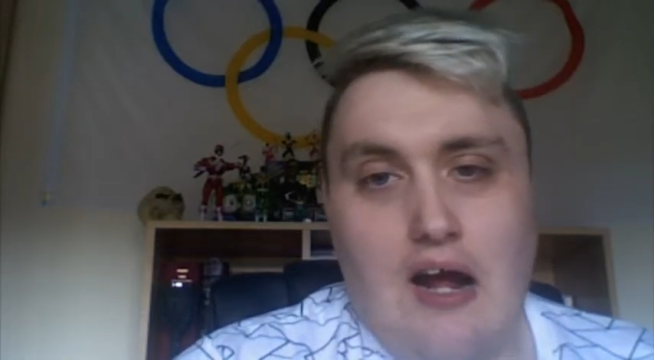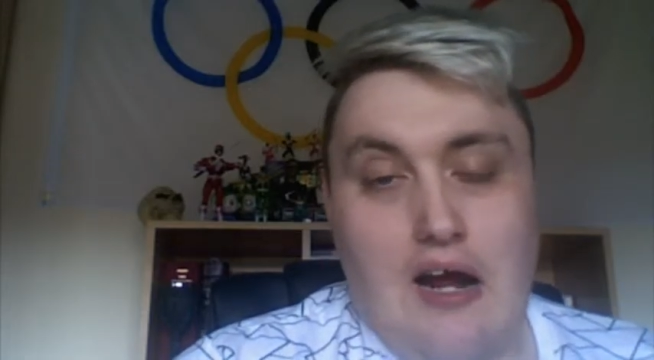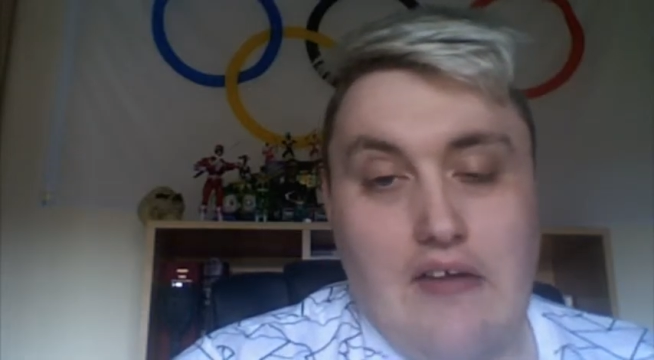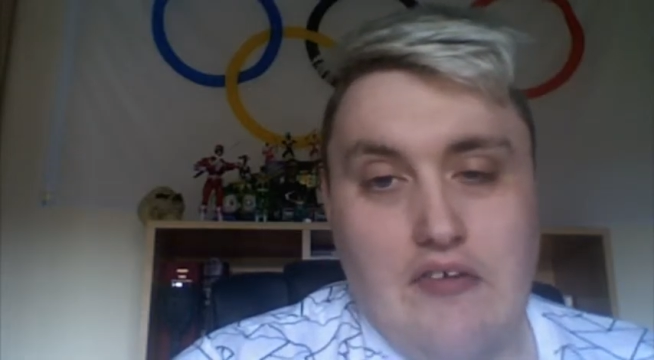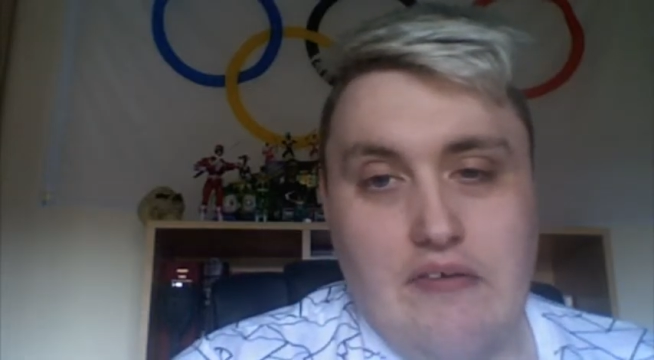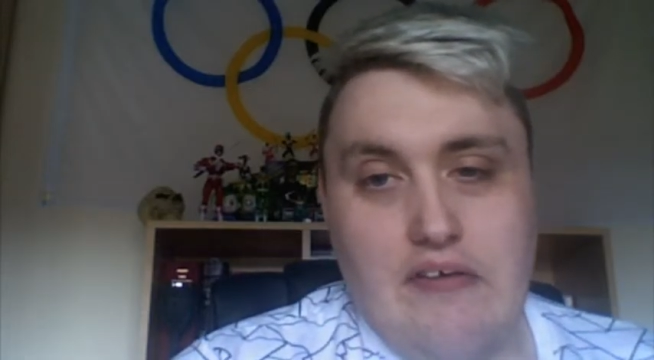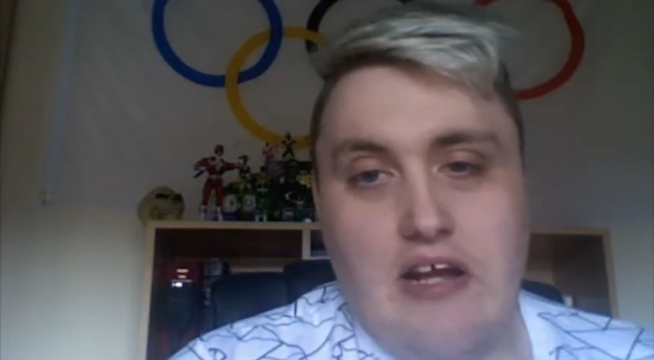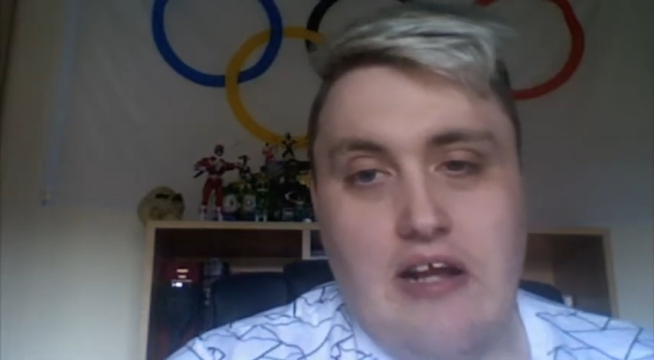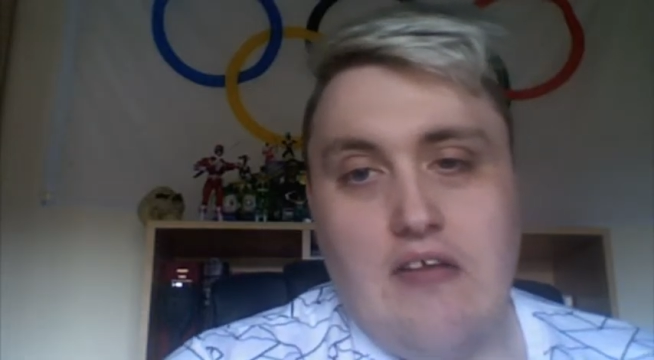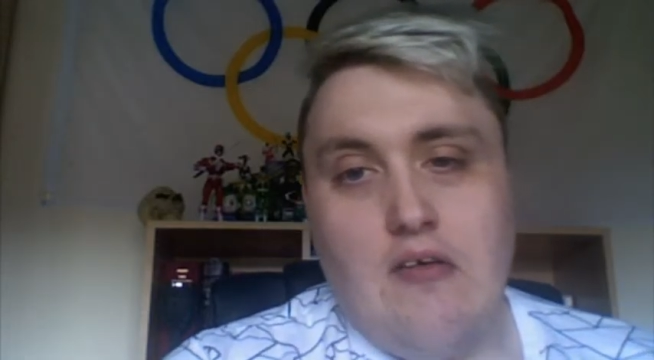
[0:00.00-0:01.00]
I do
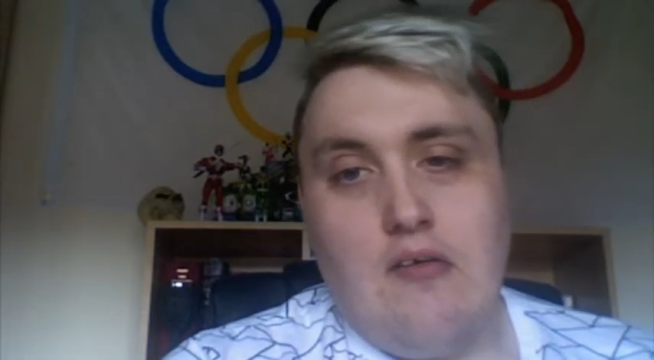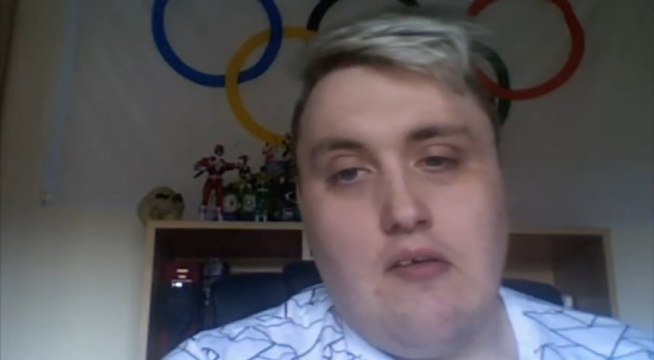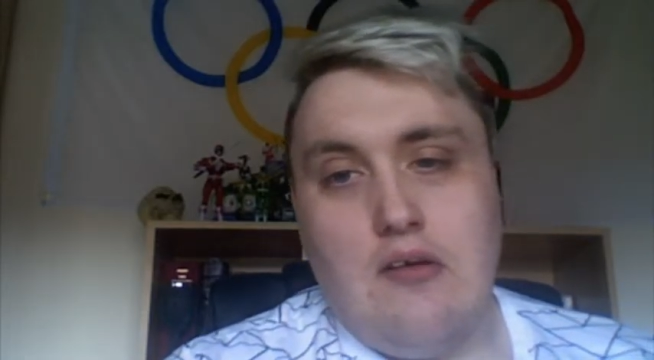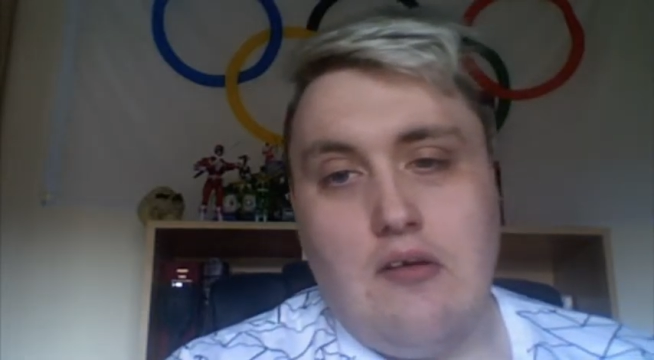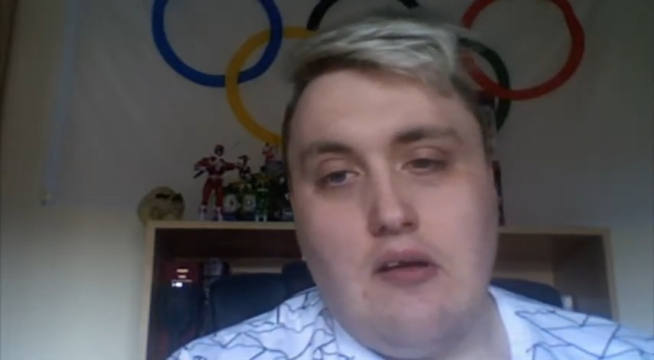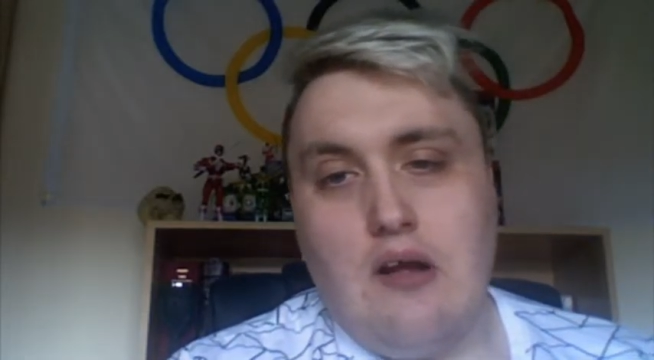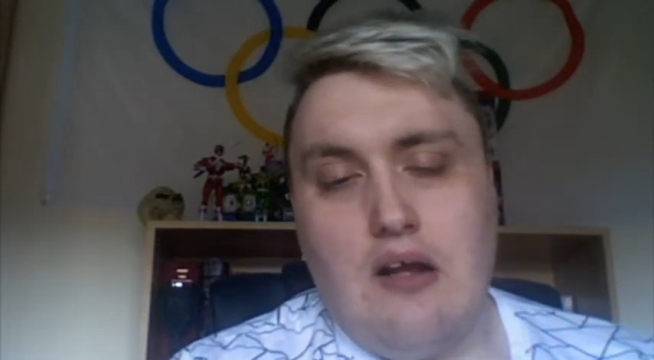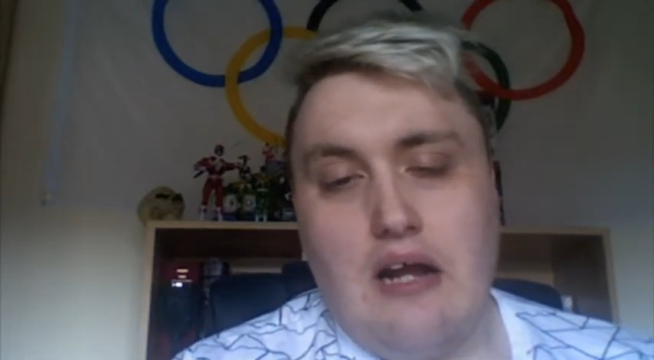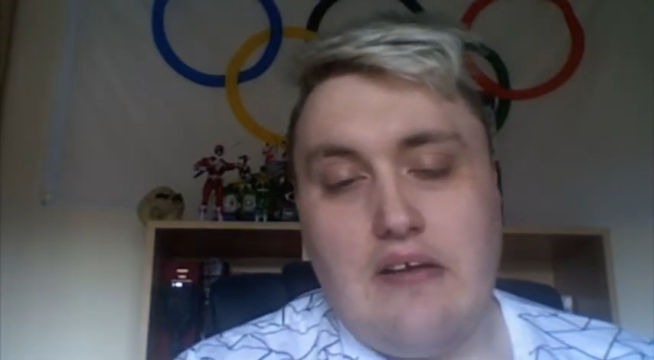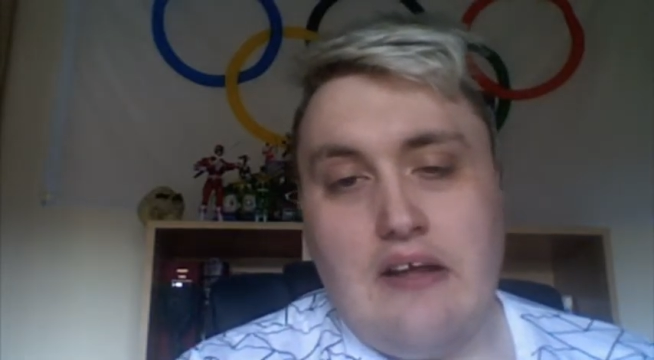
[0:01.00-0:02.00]
intend on
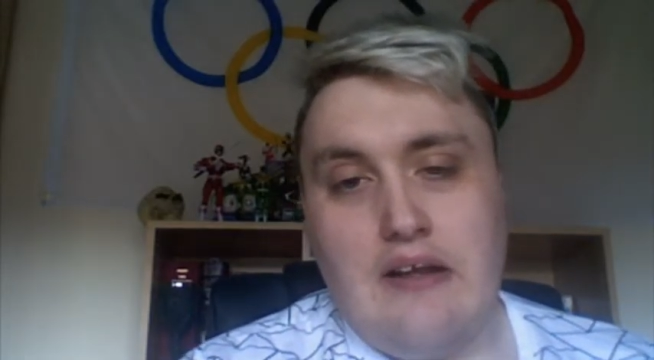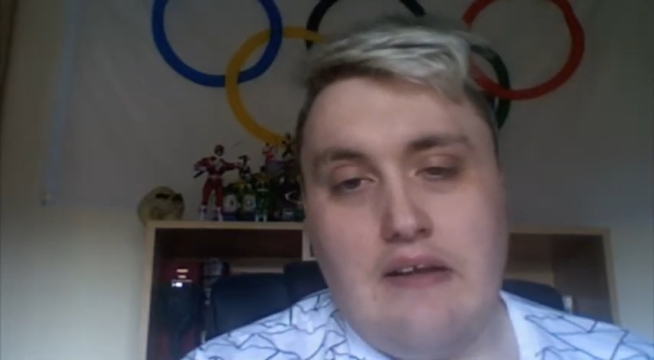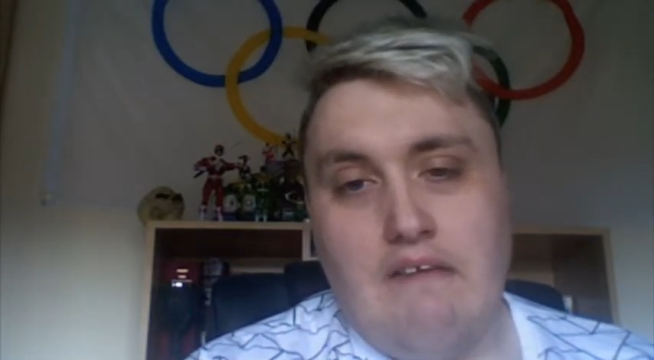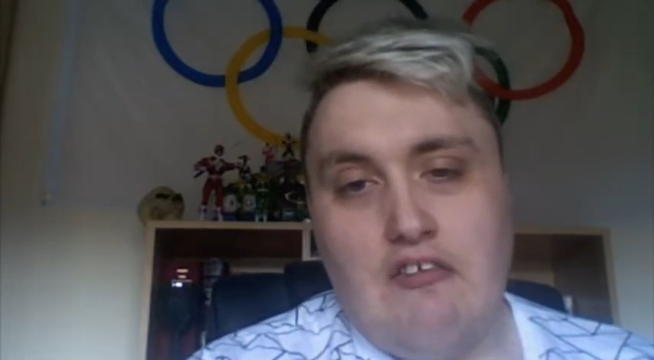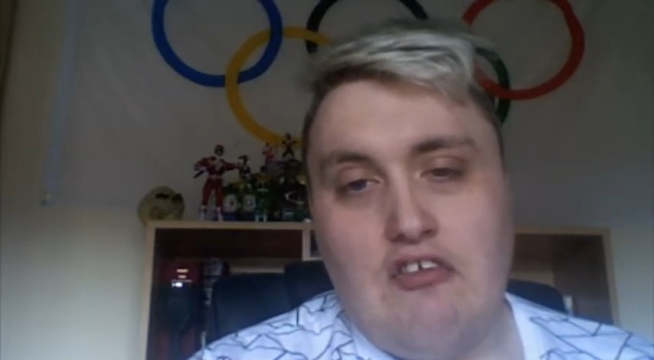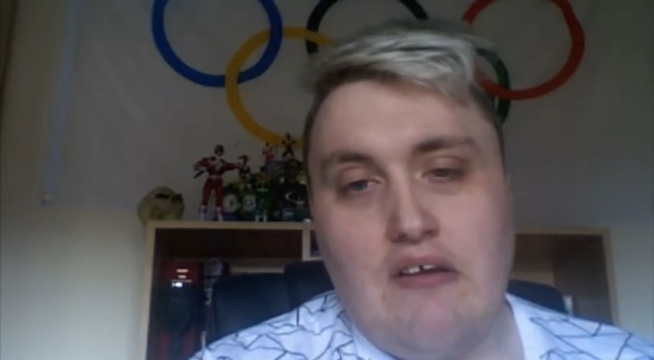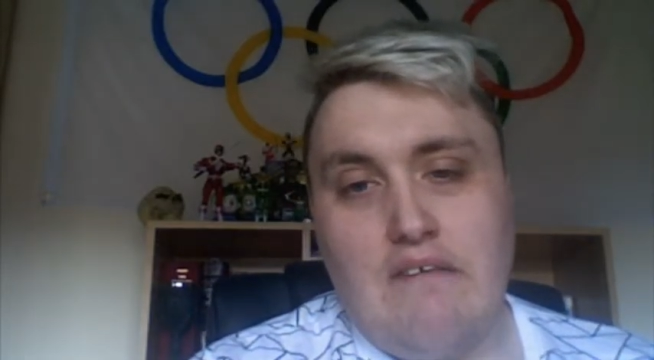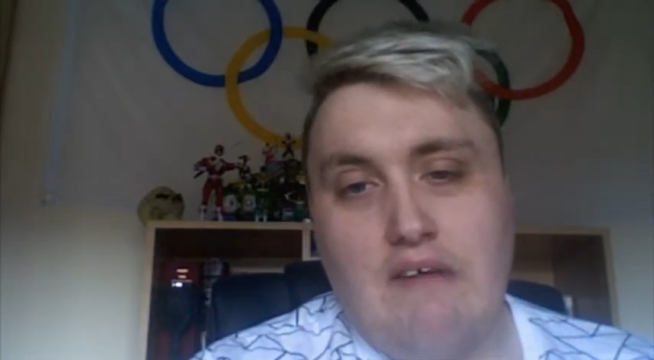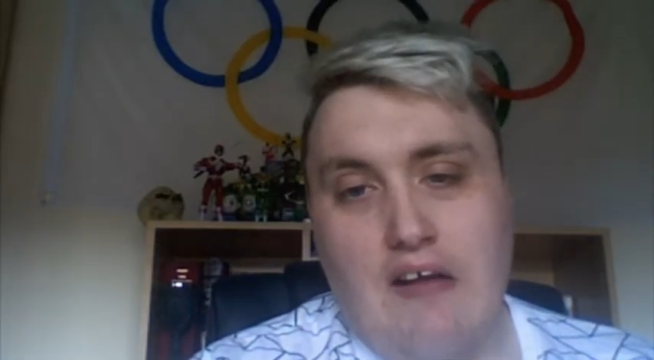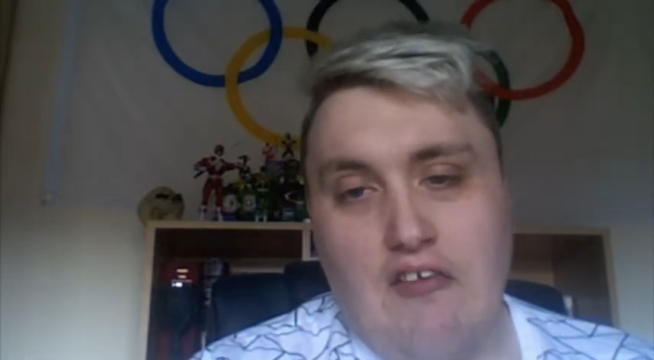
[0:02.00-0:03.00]
collecting the rest of
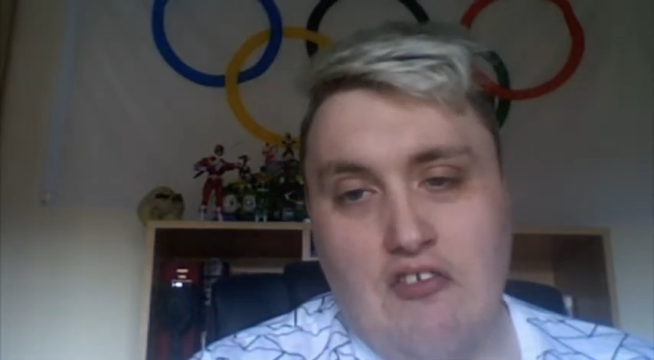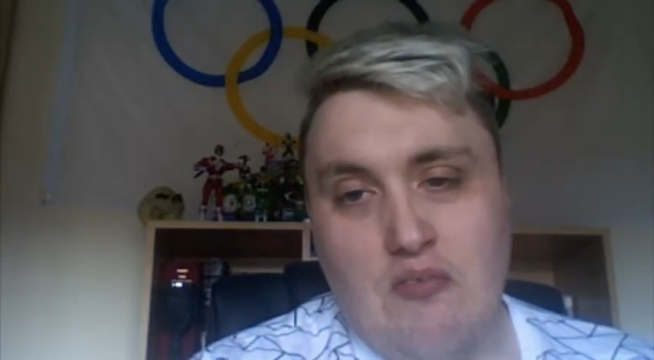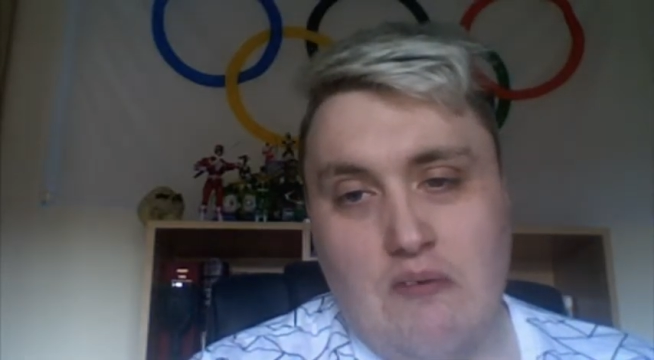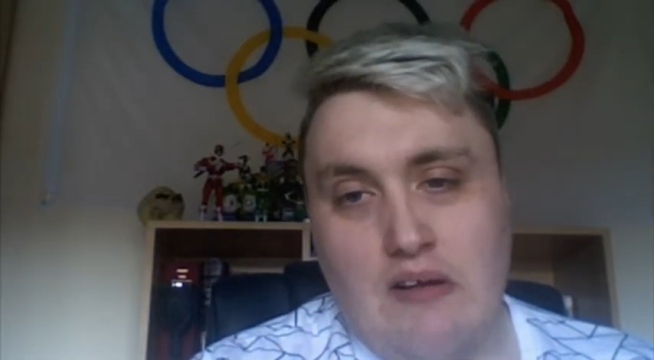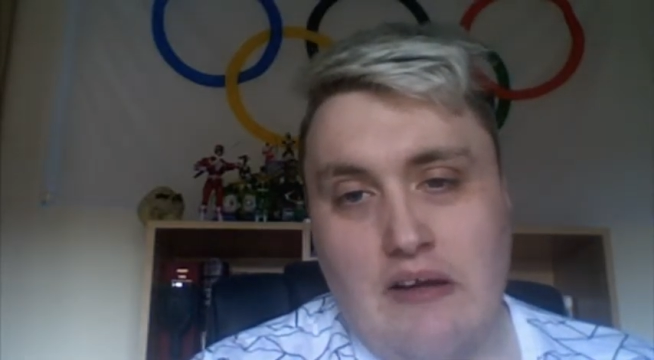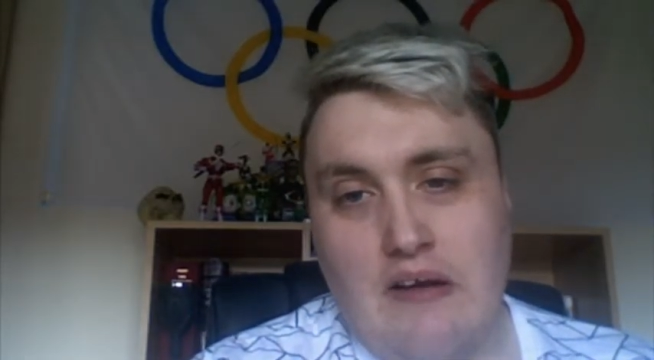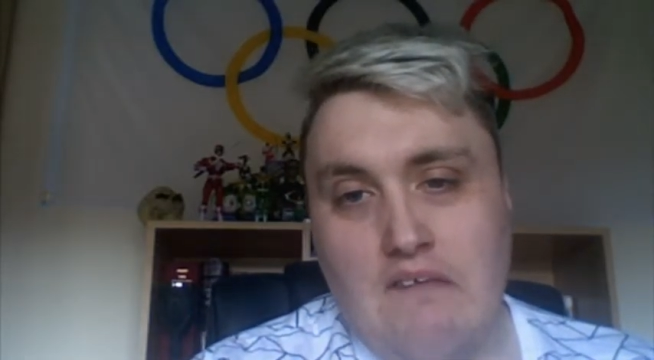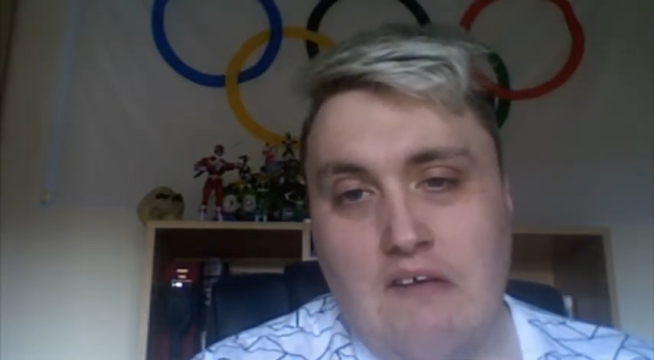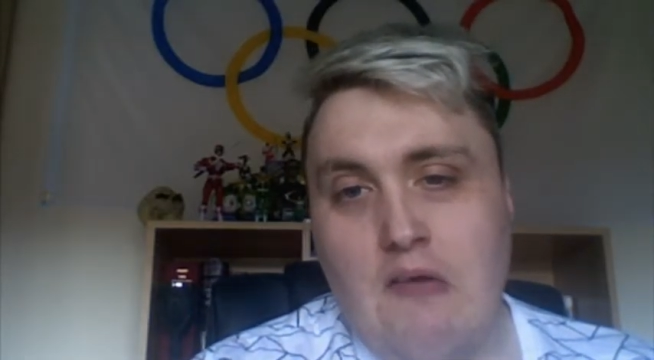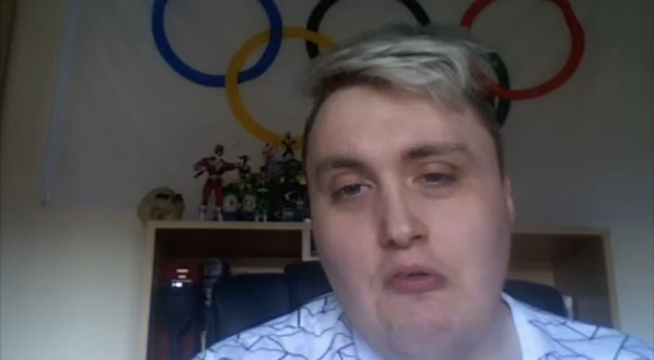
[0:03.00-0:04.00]
them as and when they
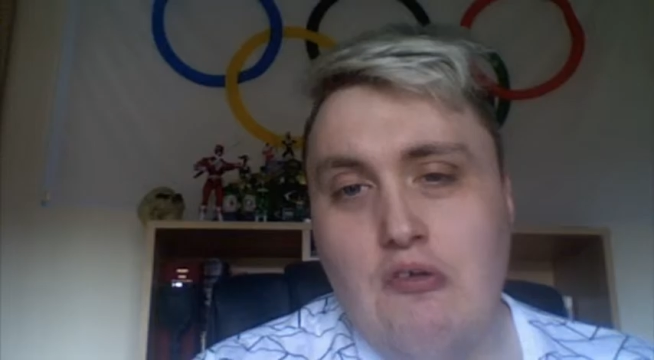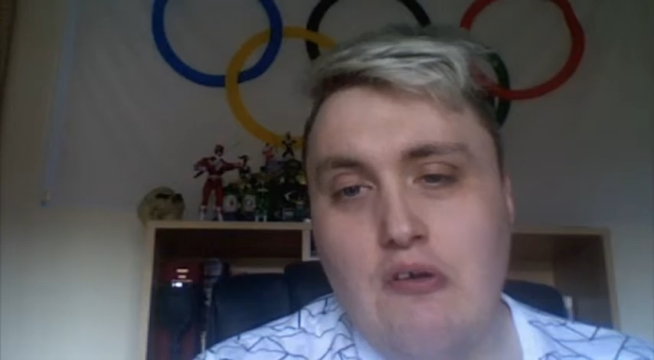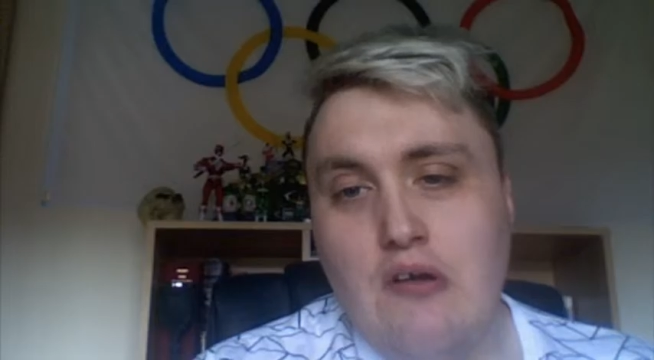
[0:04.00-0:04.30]
come out.